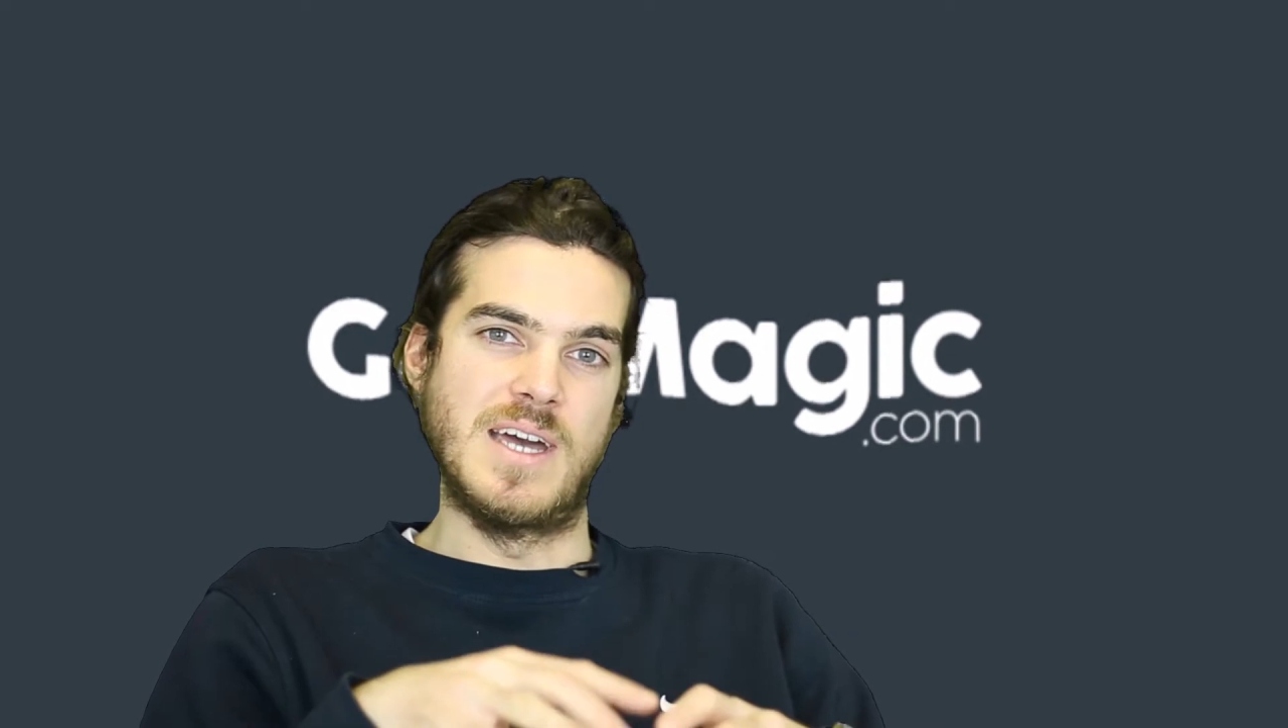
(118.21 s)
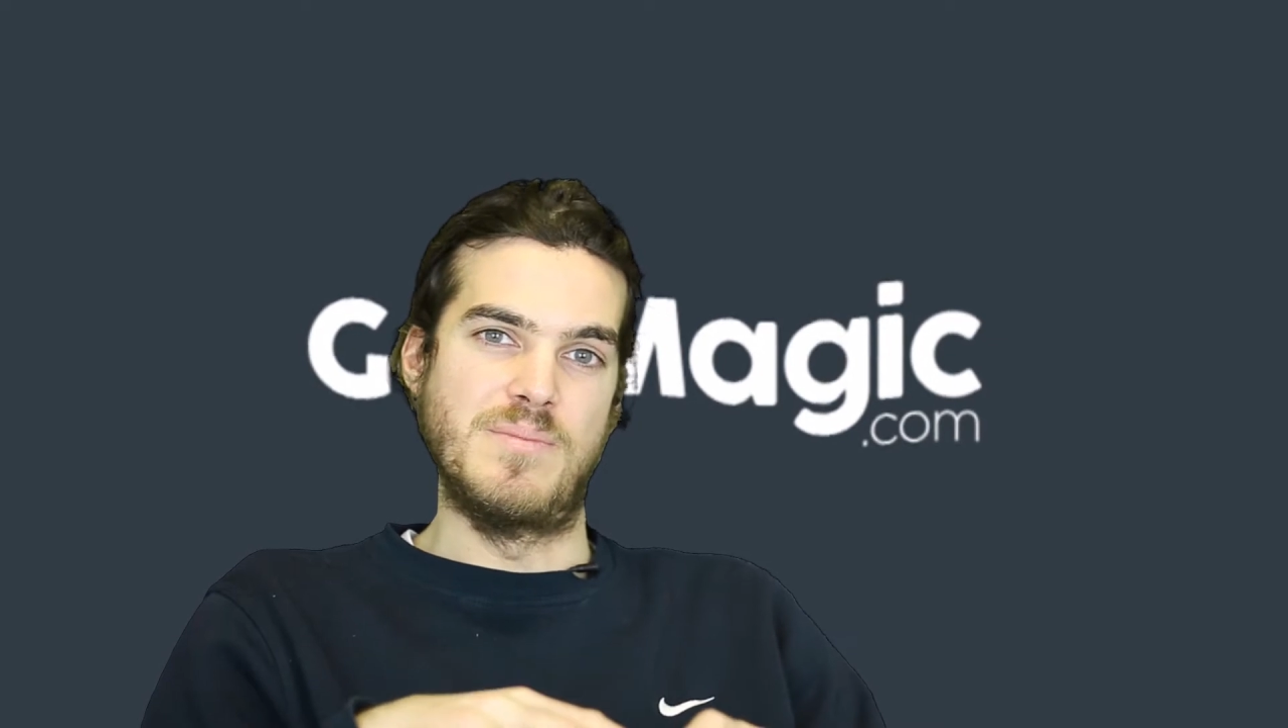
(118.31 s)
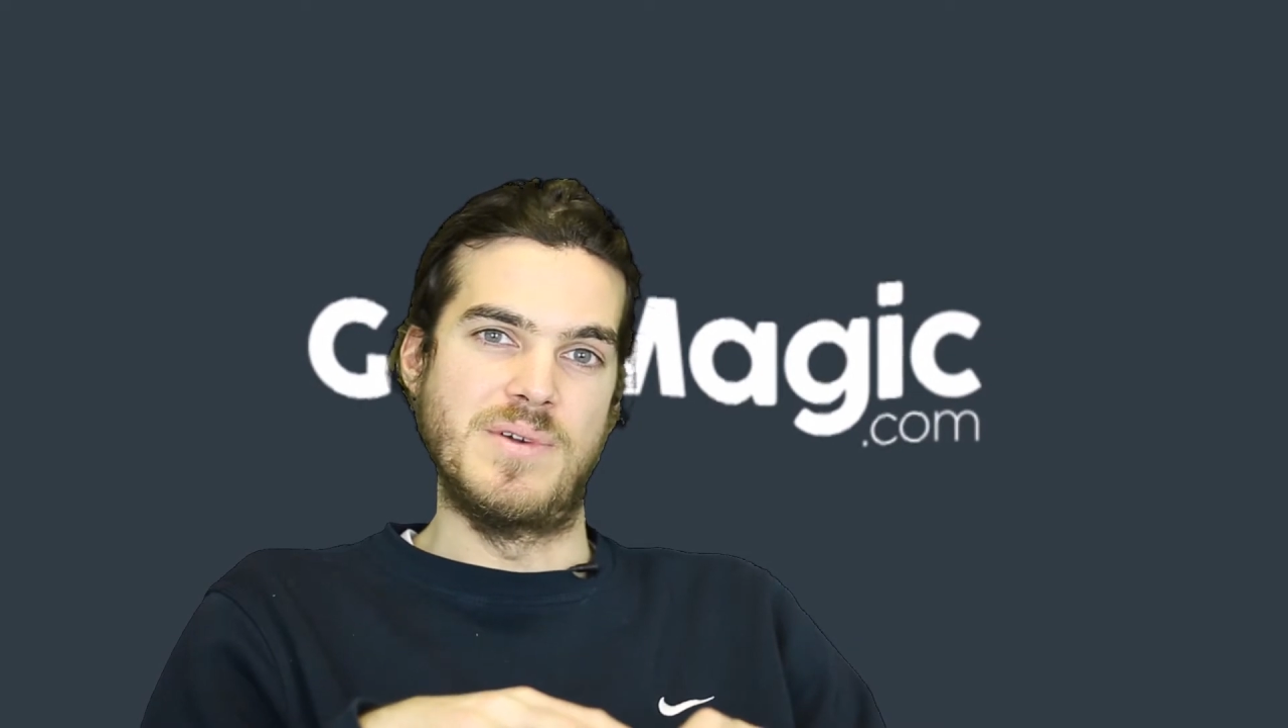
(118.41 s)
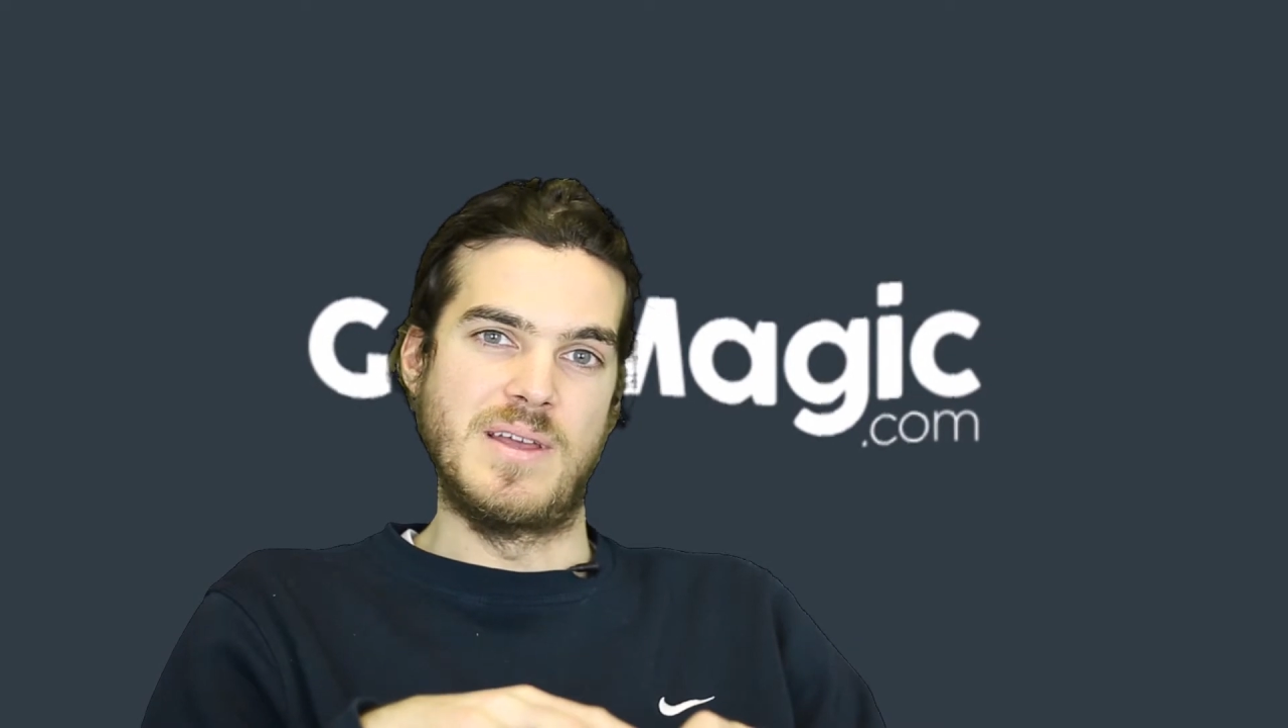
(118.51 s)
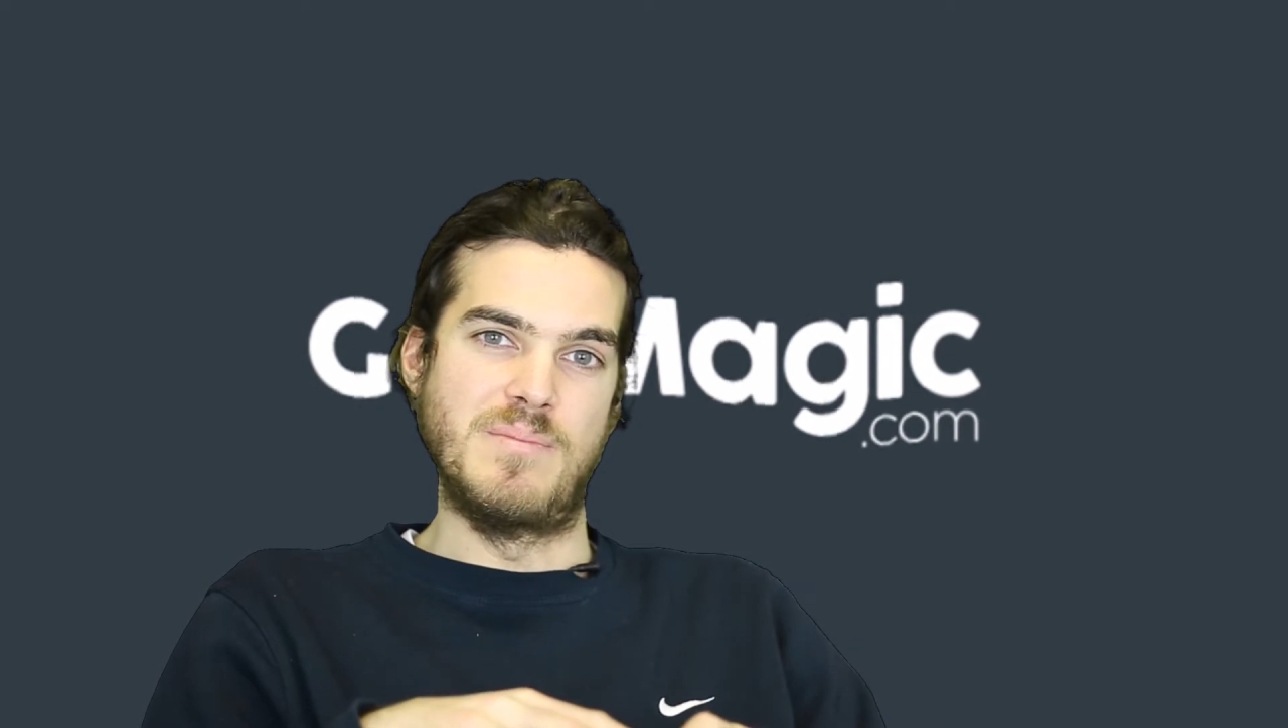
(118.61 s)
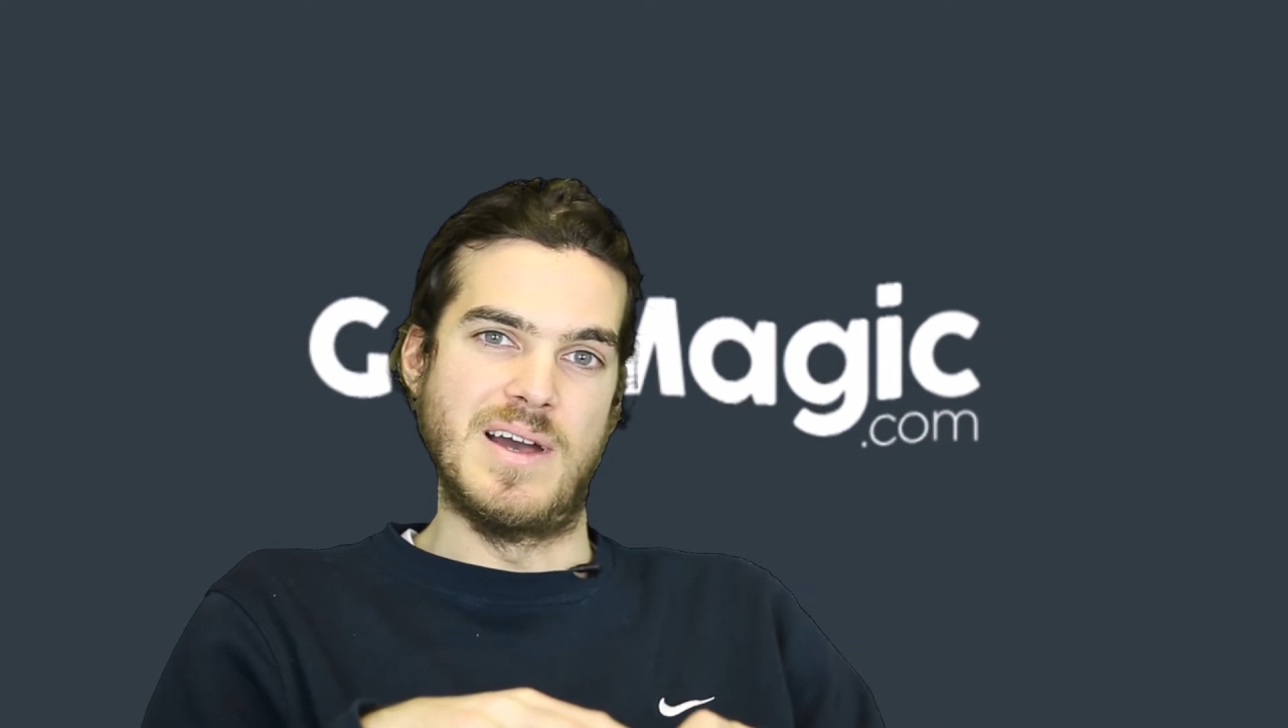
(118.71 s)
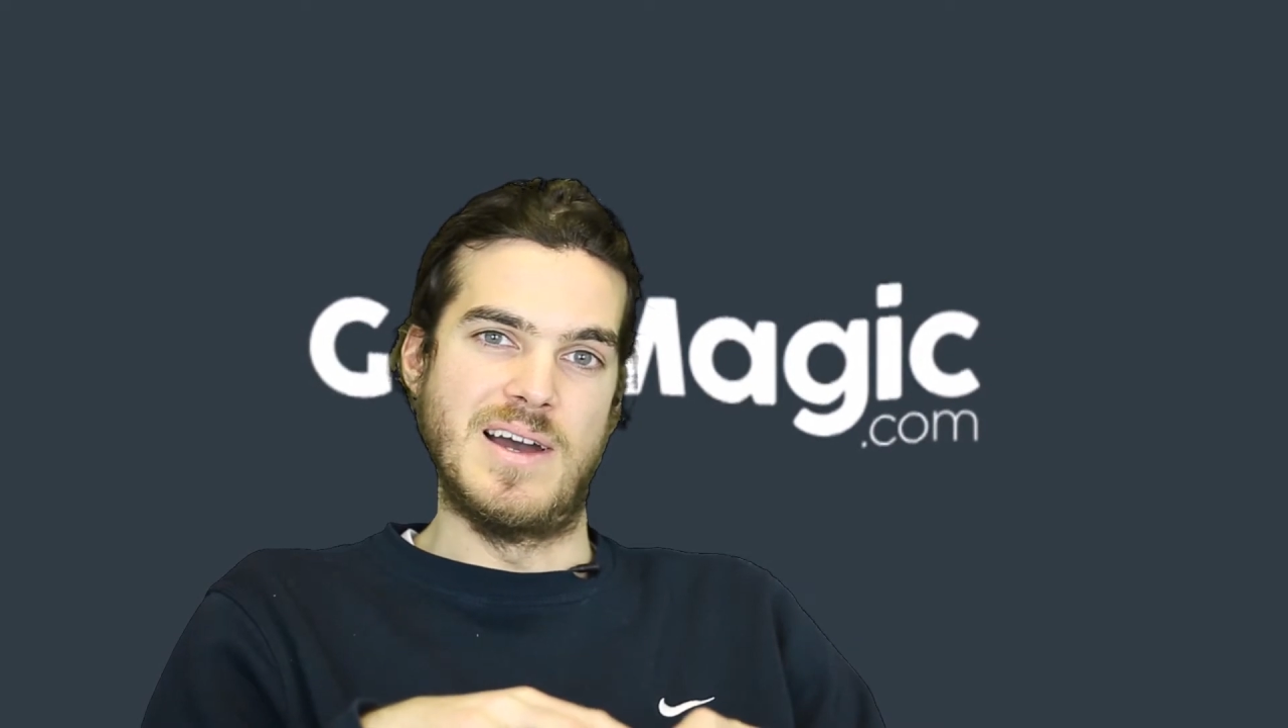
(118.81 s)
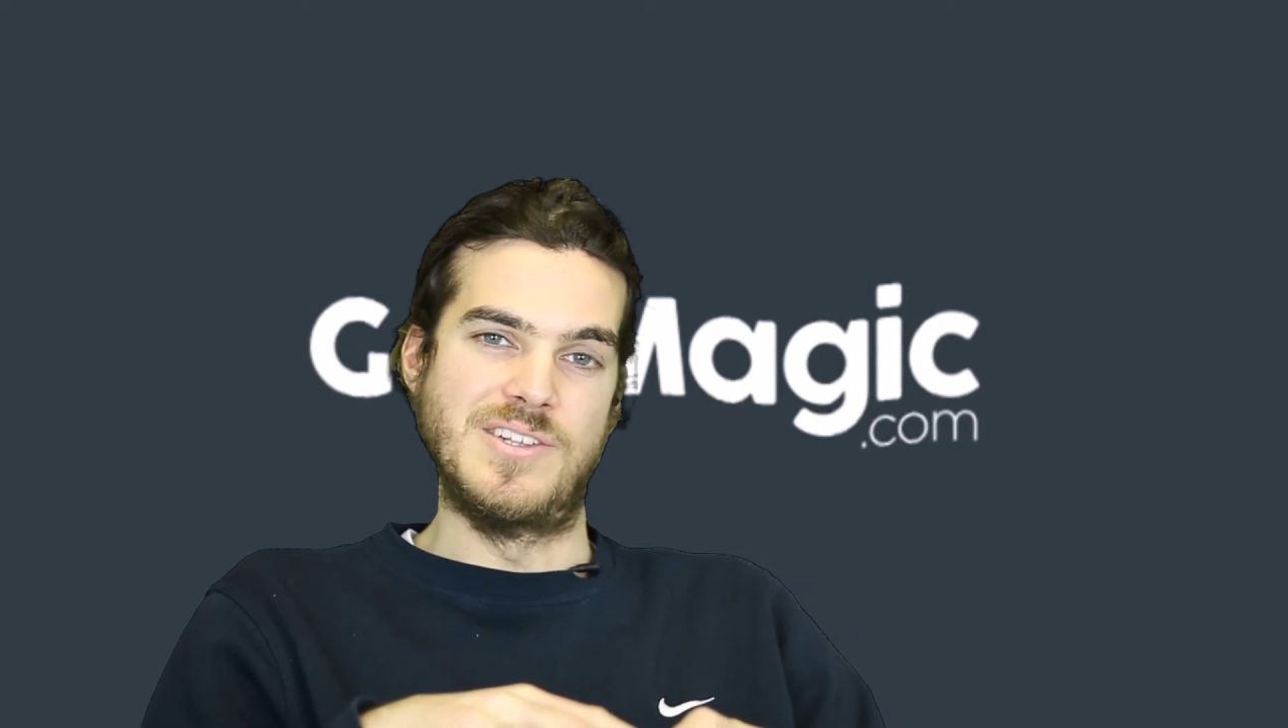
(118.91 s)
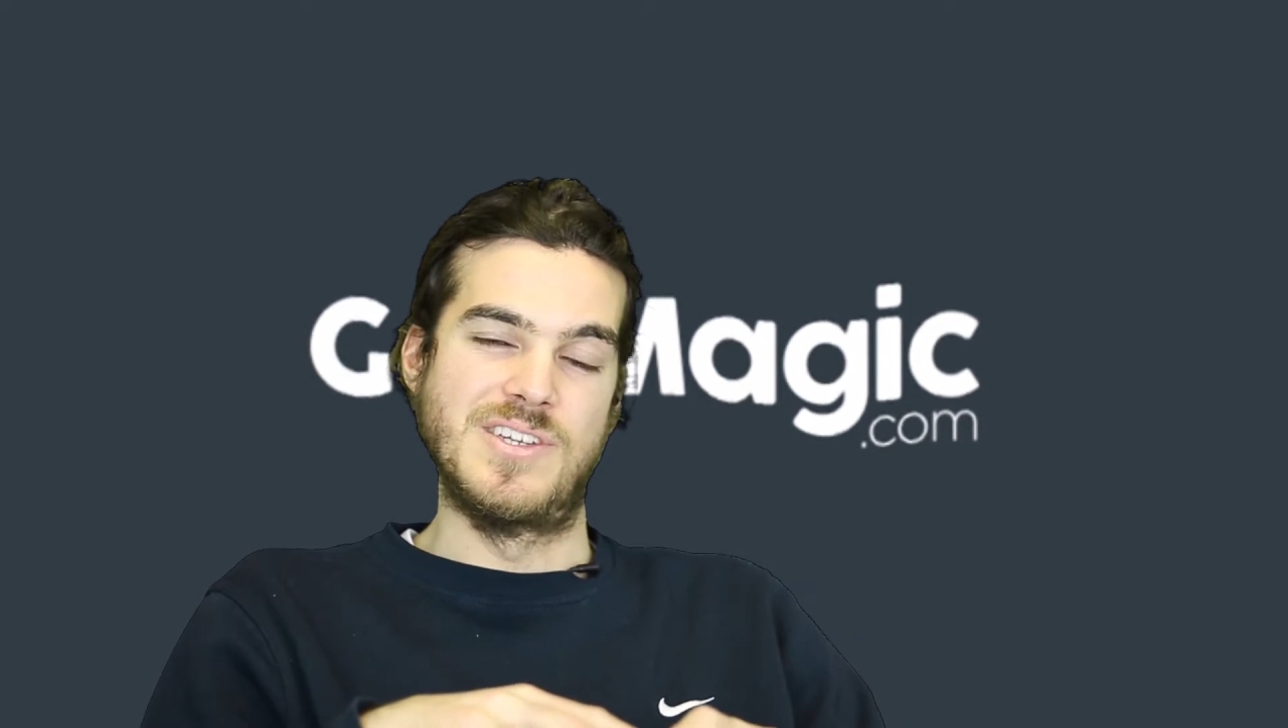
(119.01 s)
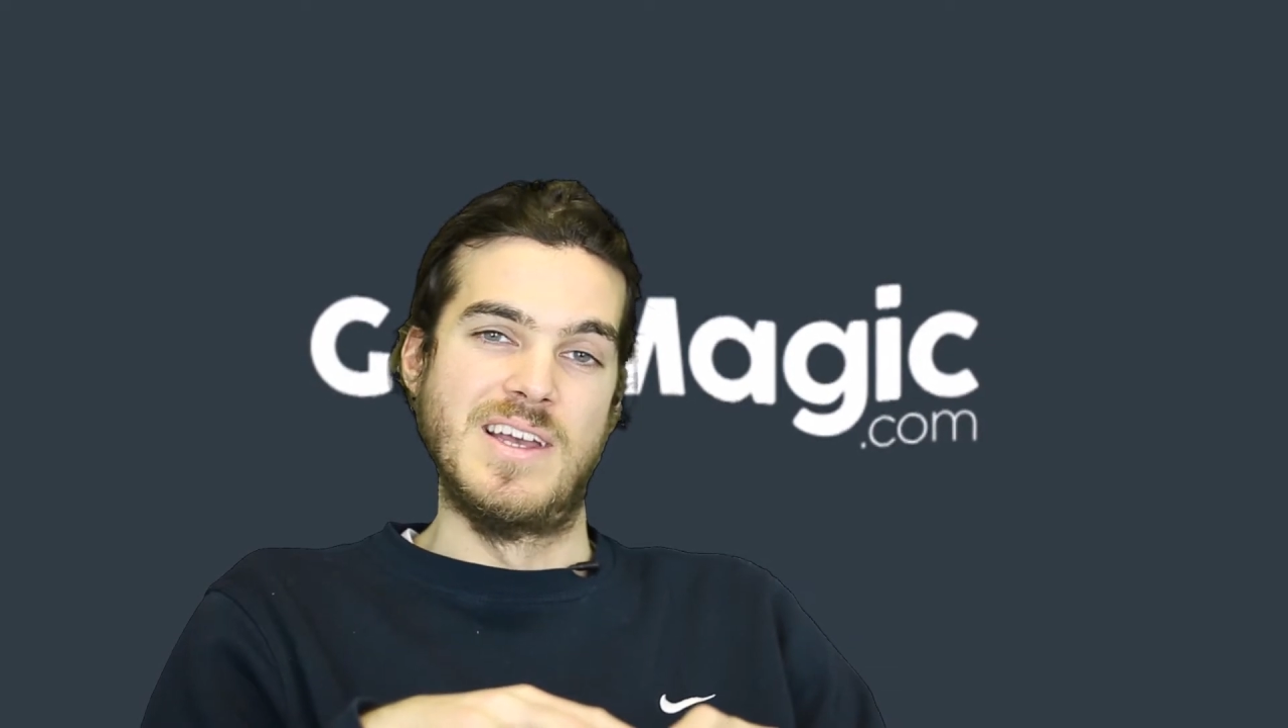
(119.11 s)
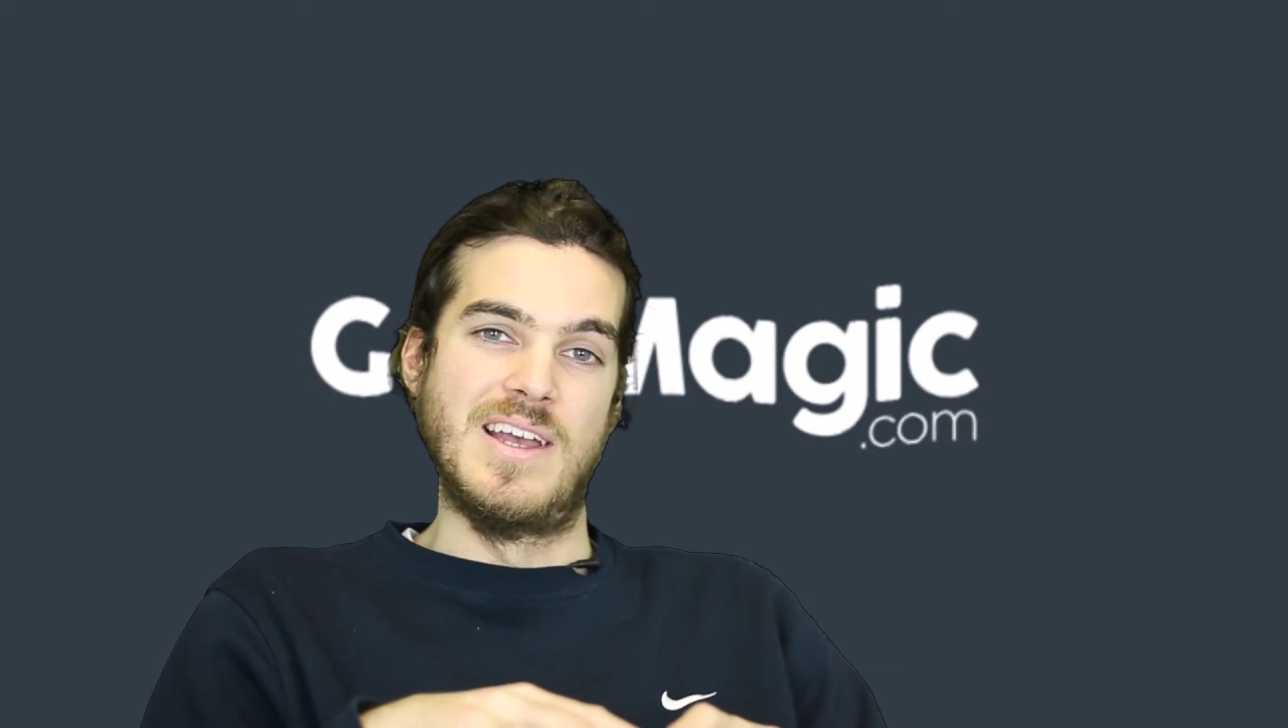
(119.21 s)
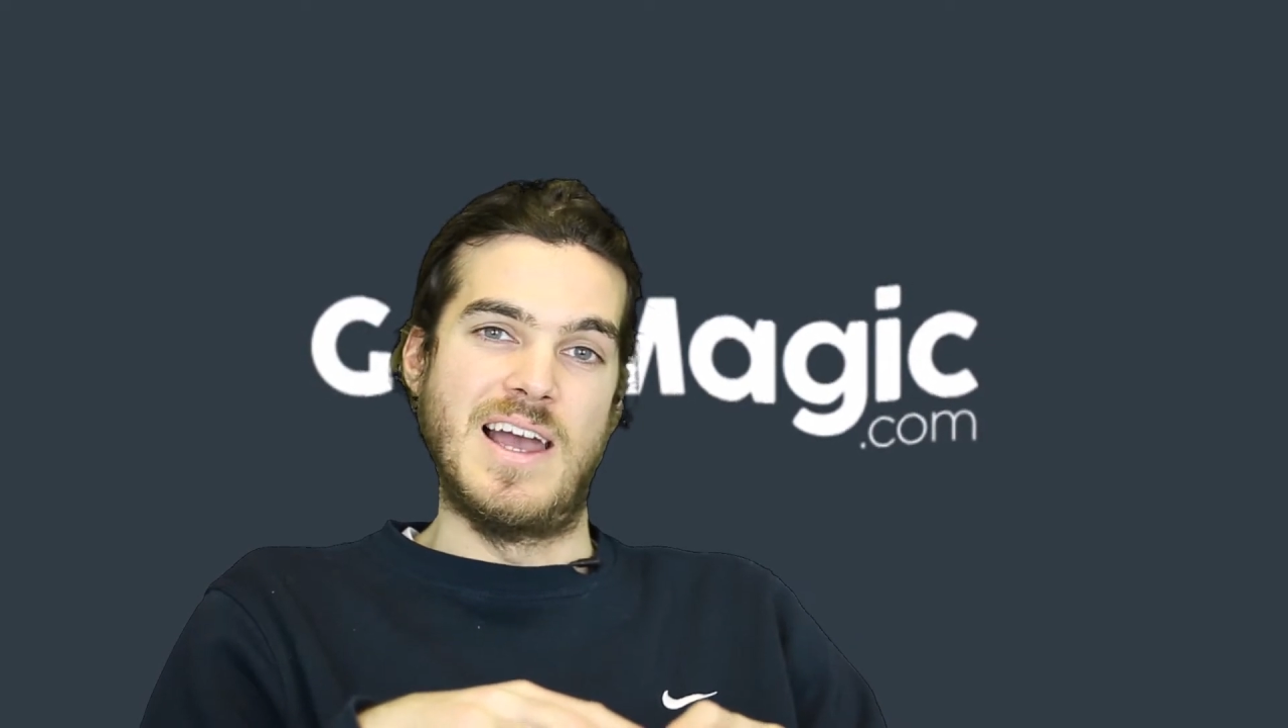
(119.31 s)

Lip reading: dampening badge,